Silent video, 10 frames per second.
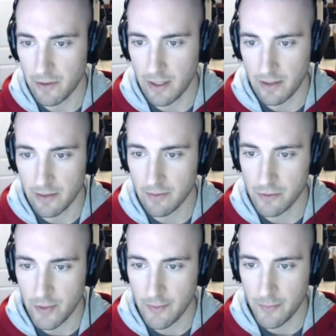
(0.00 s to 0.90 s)
our
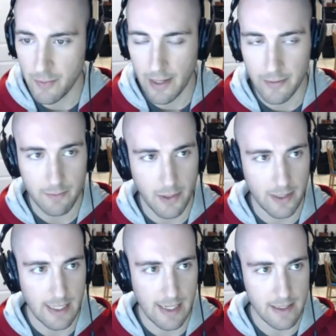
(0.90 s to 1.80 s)
Dread Pirate
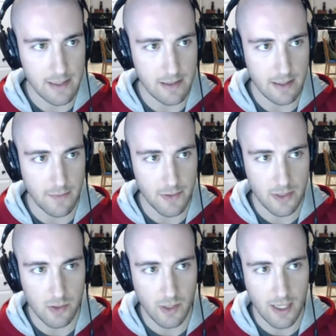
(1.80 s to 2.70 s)
podcast,
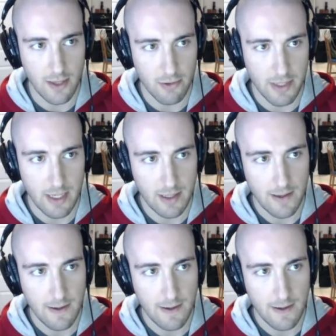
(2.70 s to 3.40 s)
episode 23.